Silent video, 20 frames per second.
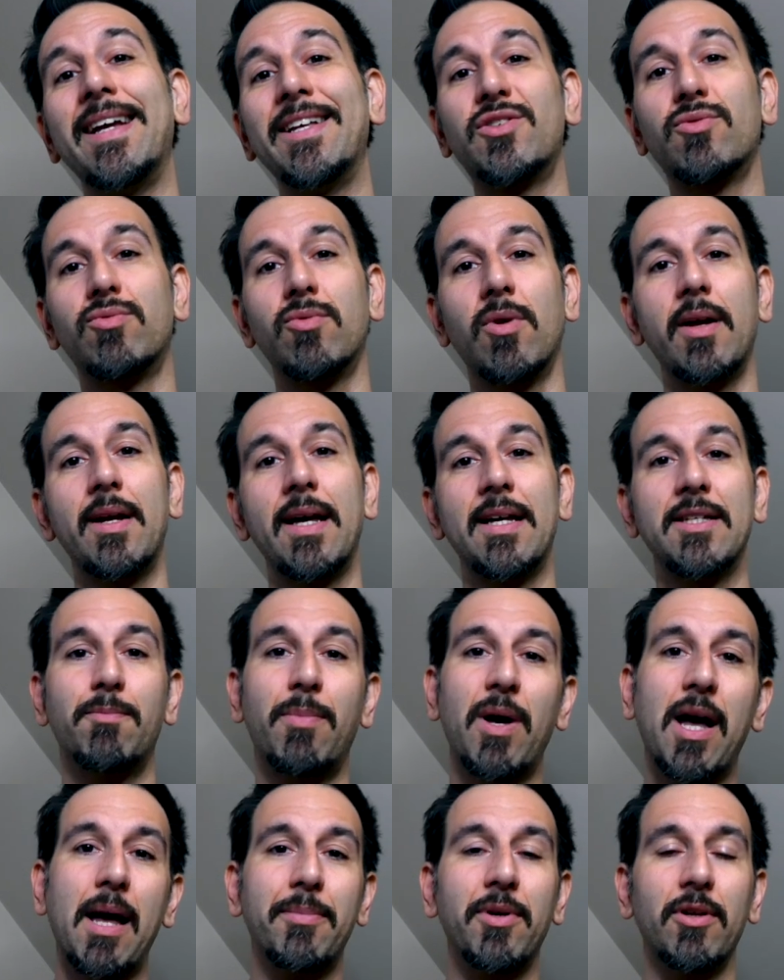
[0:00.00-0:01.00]
its run as
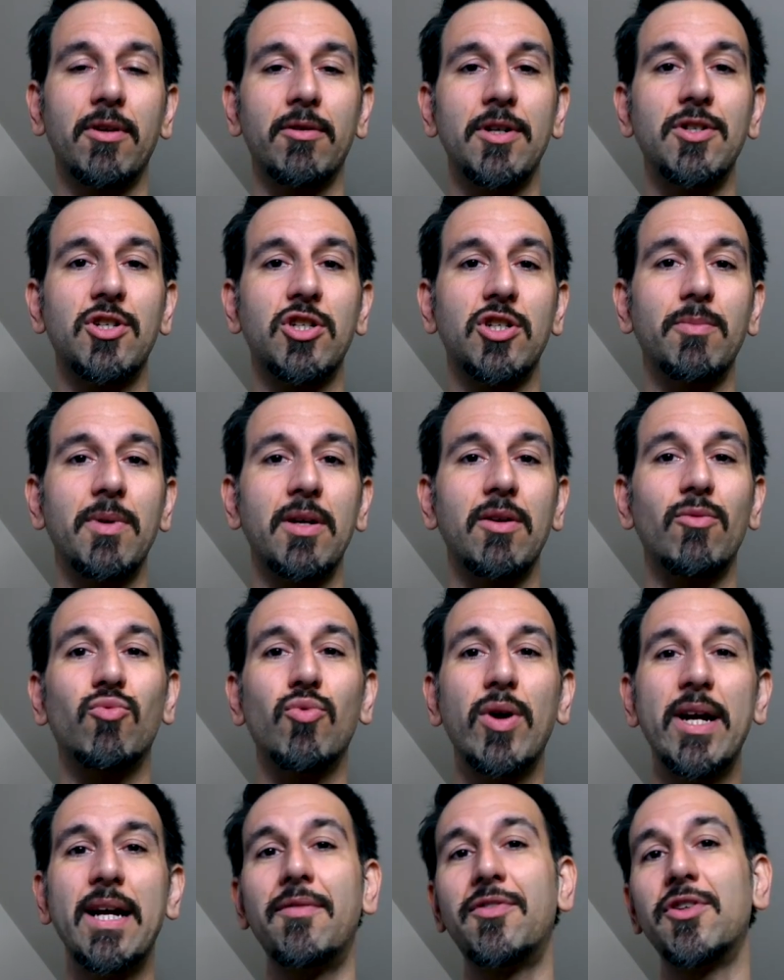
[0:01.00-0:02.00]
a popular instrument
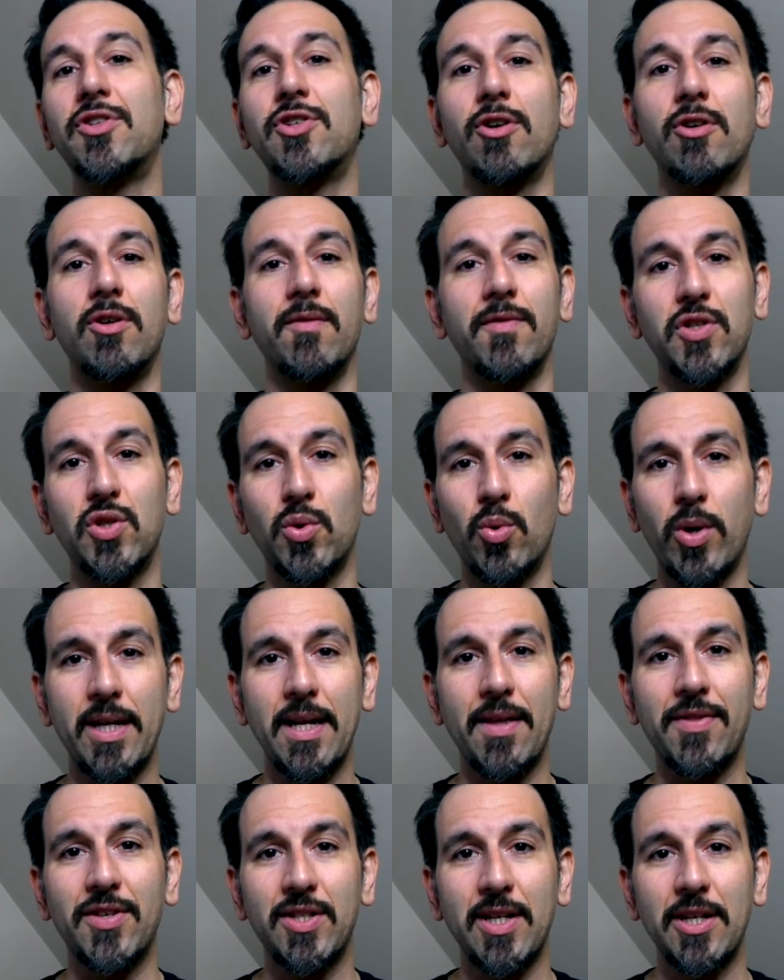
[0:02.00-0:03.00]
right at the turn of the
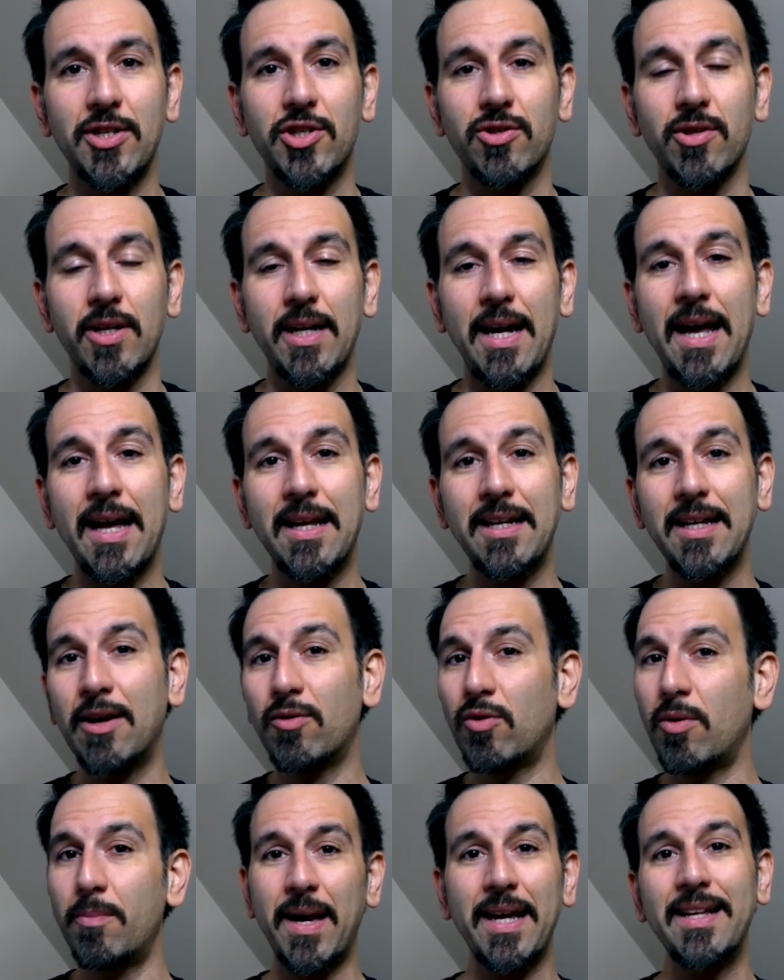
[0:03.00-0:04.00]
20th century, and it
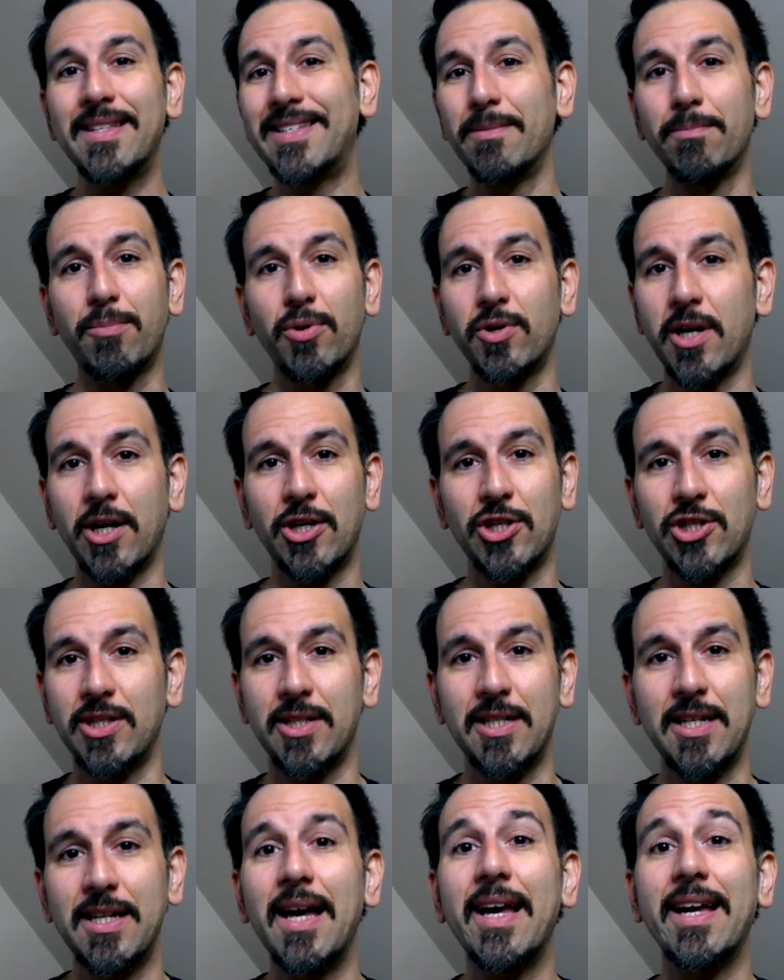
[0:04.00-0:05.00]
remains in production
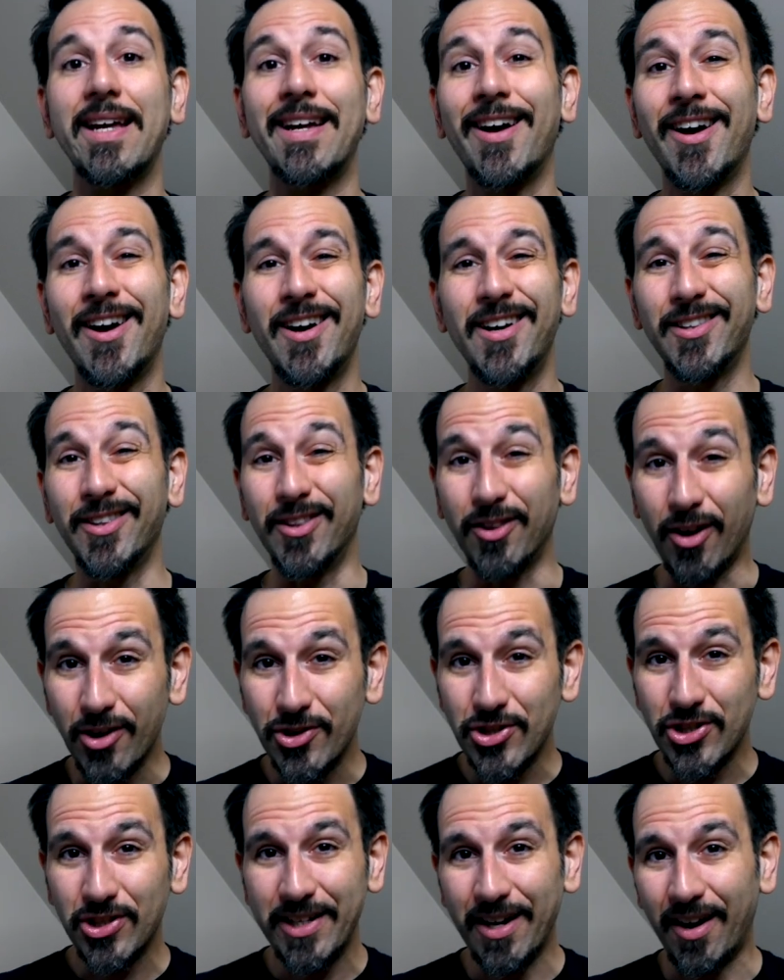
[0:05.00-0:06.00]
today,
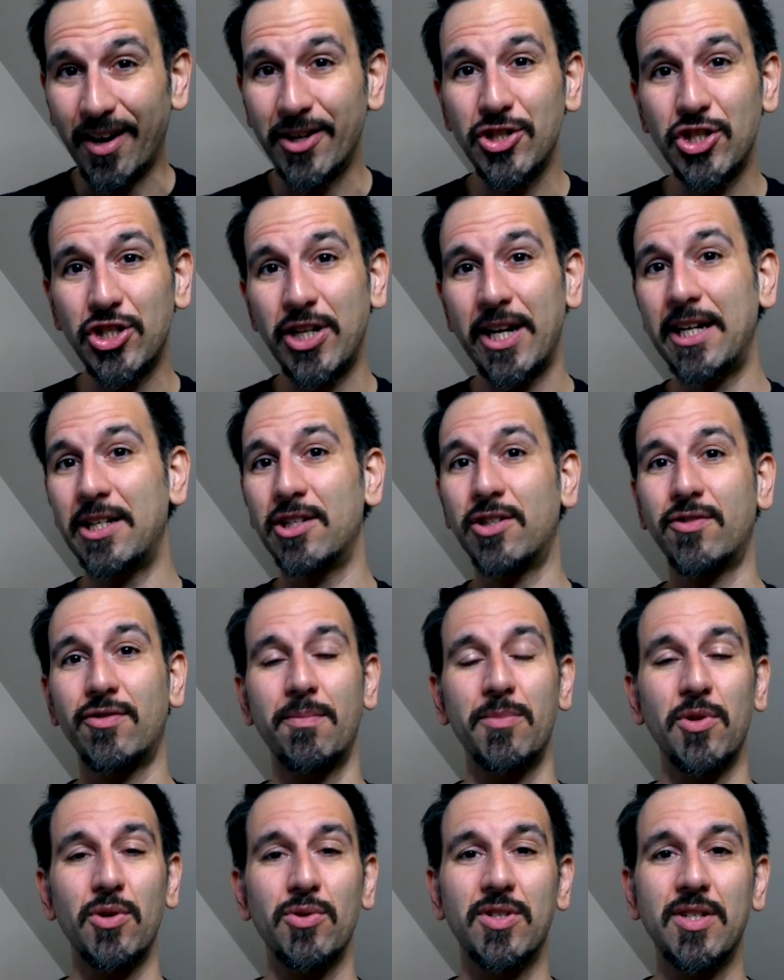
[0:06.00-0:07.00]
largely unchanged
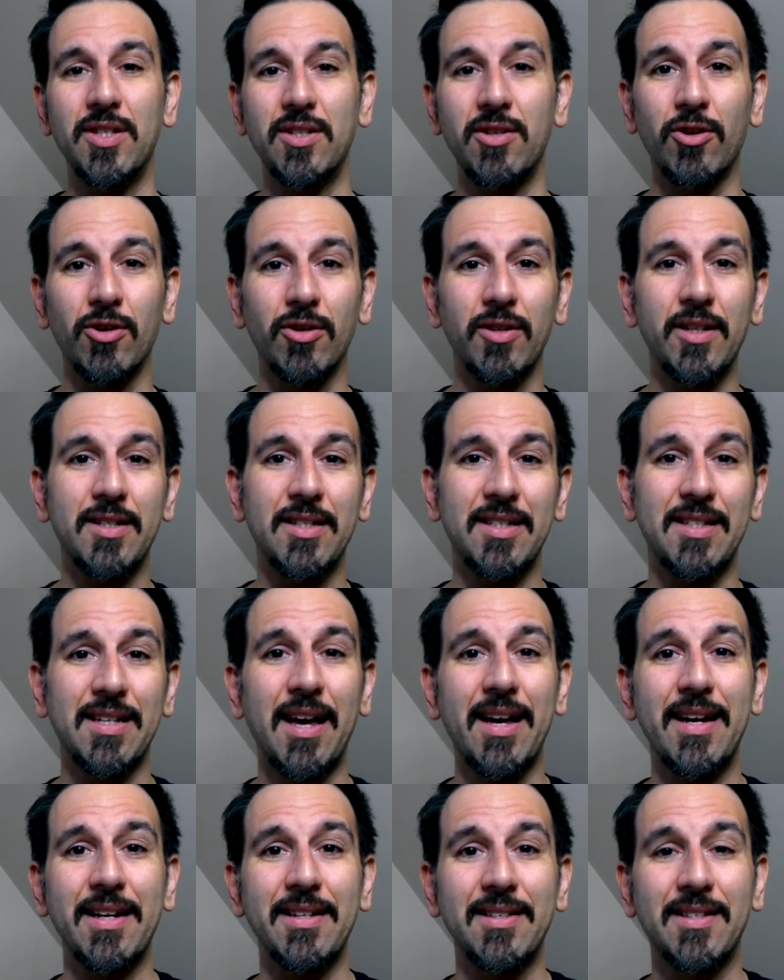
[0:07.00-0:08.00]
from those early
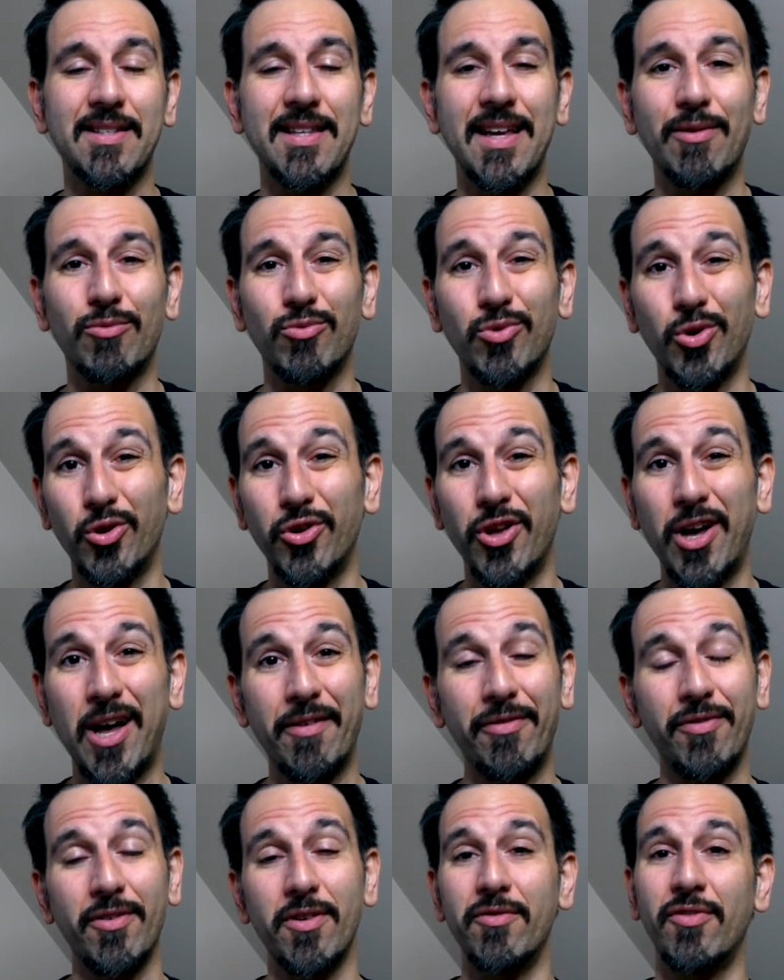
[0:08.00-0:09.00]
designs that rolled
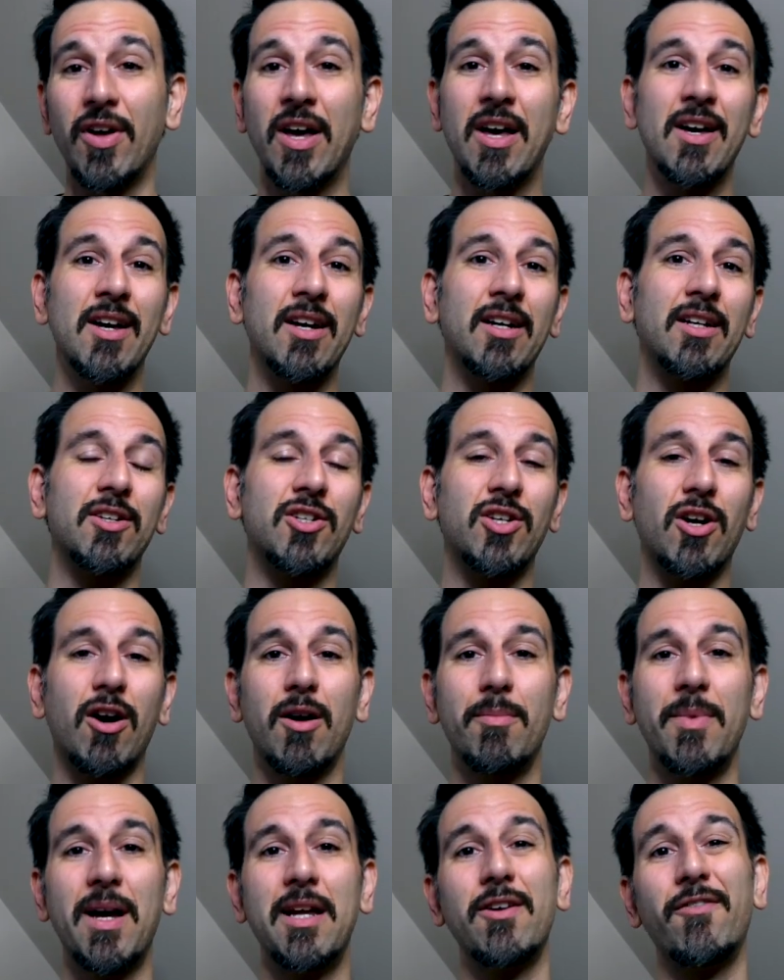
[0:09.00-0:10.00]
off of
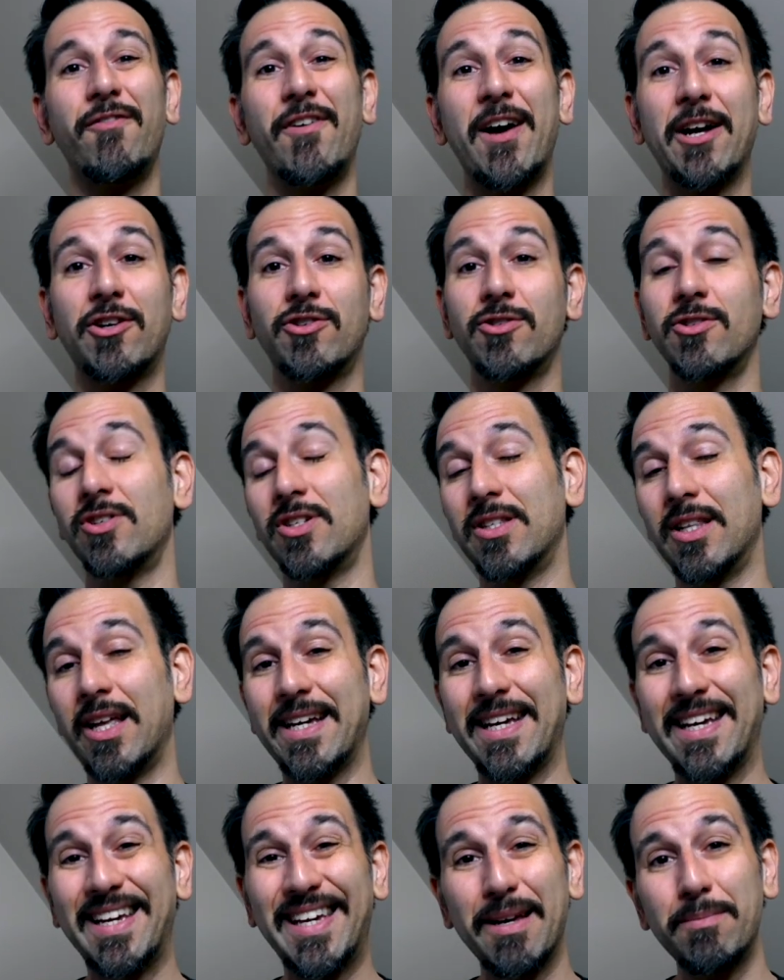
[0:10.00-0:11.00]
guitar manufacturers
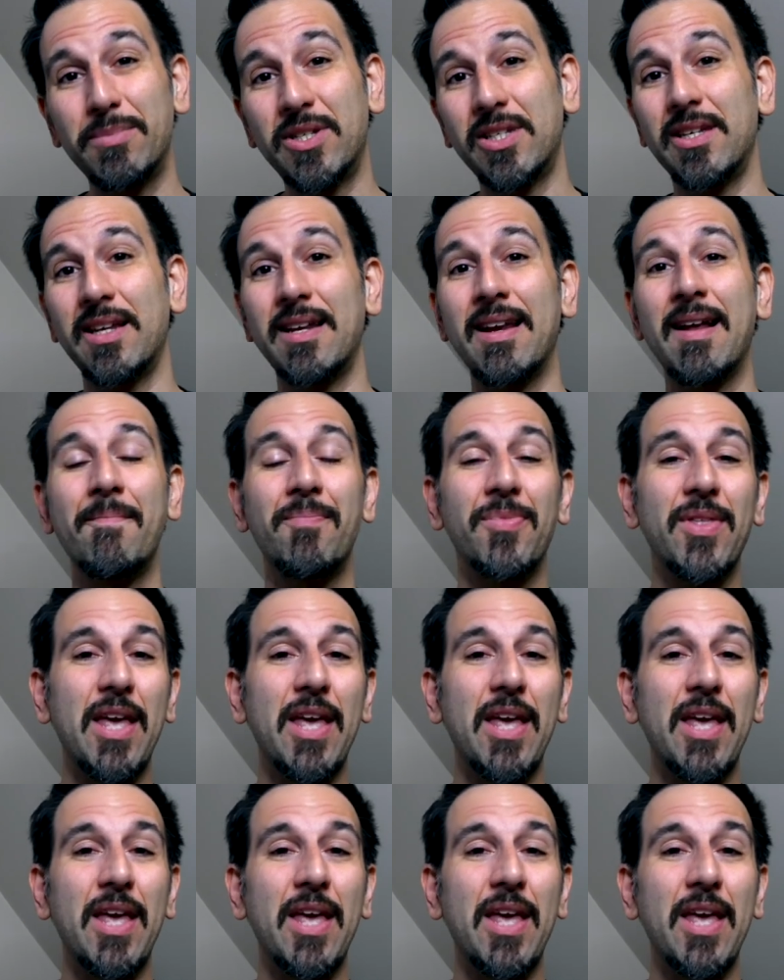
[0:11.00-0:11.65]
like Gibson,